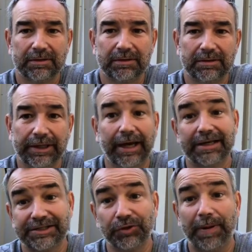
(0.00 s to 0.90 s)
yeah,
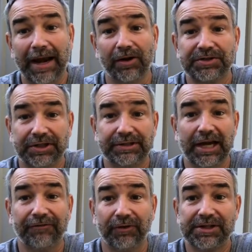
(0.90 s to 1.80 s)
steel panels could
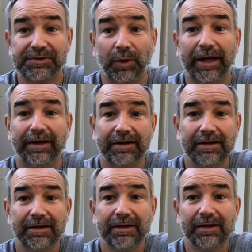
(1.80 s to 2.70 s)
definitely sweat,
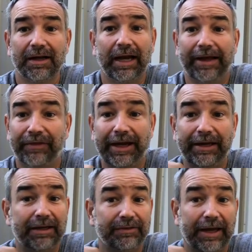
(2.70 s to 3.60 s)
and
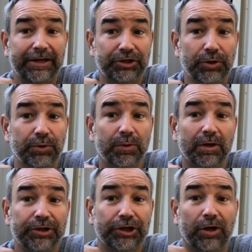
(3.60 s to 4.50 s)
they do,
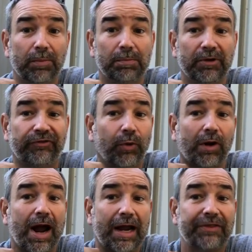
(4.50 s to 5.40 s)
you know.
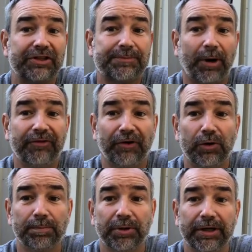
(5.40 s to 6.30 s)
Before I got the spray
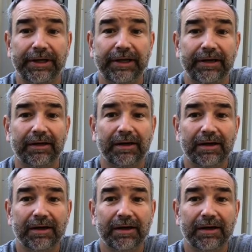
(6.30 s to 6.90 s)
foam put in here,